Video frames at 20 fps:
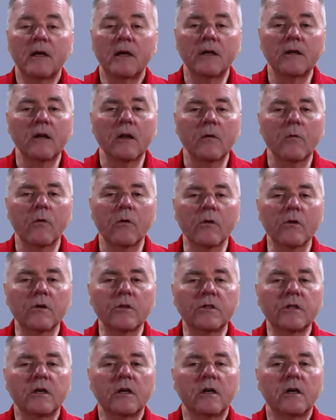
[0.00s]
In other
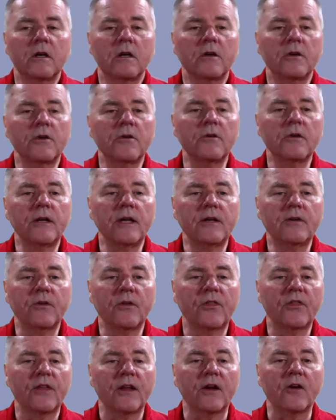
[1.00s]
words, you need
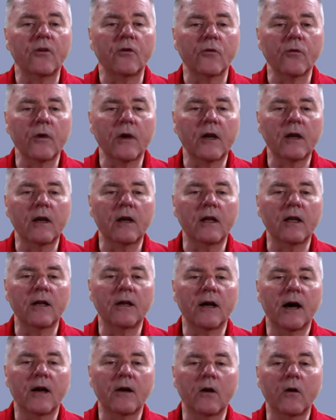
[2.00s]
to think critically
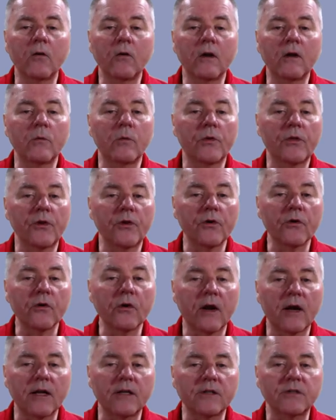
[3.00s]
not only with
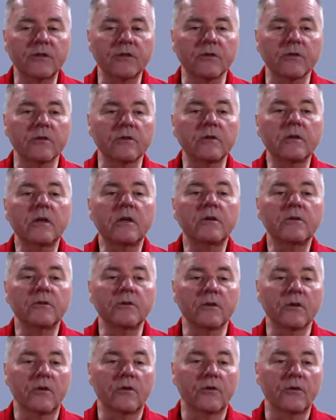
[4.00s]
your answer
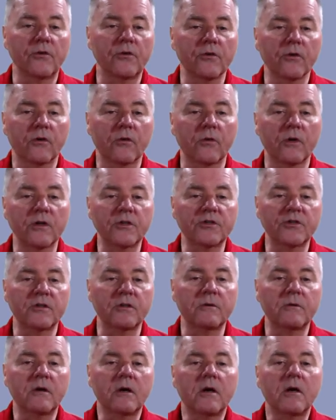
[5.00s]
to your
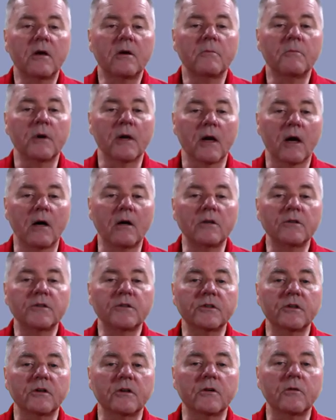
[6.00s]
question, but
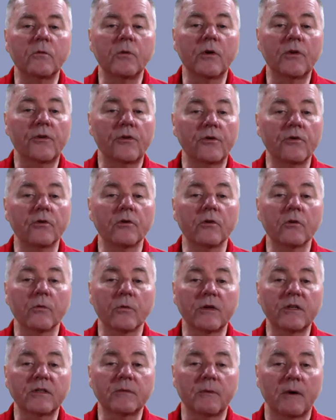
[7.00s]
also with your
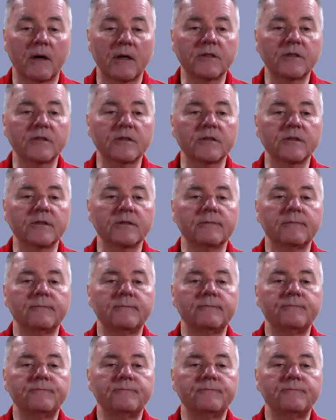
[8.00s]
responses.